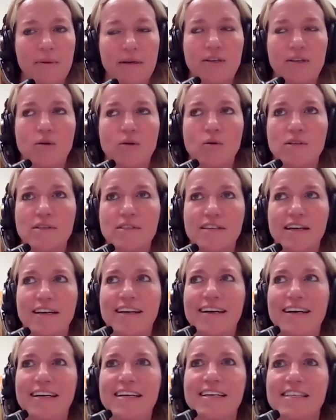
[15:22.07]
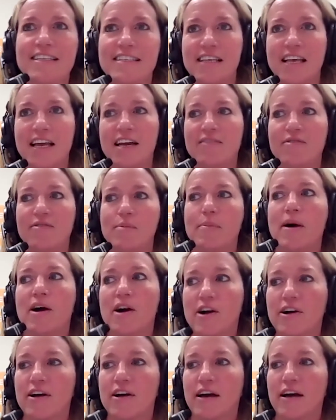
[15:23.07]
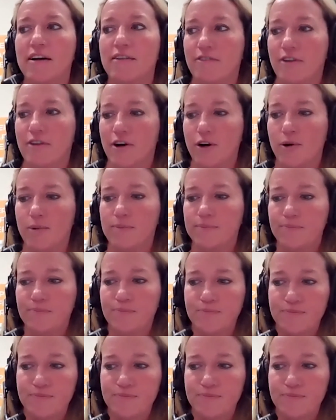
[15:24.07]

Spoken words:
But goal setting is kind of a part of hope.